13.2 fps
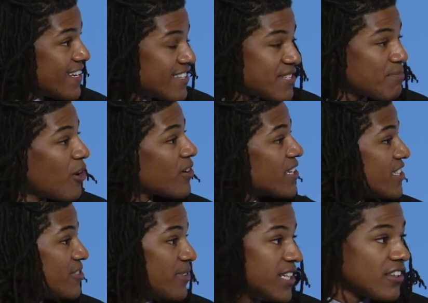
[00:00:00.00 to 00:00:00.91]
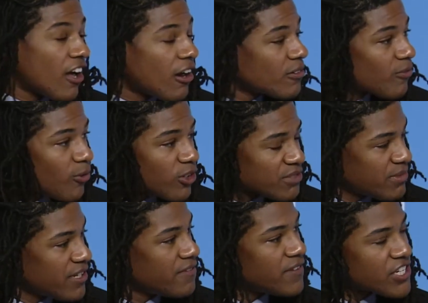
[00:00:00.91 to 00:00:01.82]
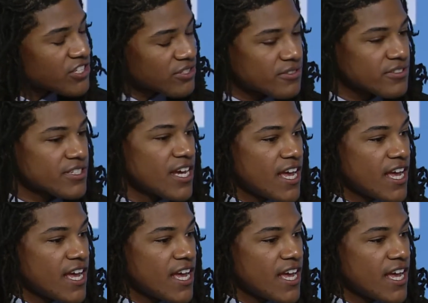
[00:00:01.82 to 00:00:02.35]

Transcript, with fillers: mm. spoken to any law enforcement officials.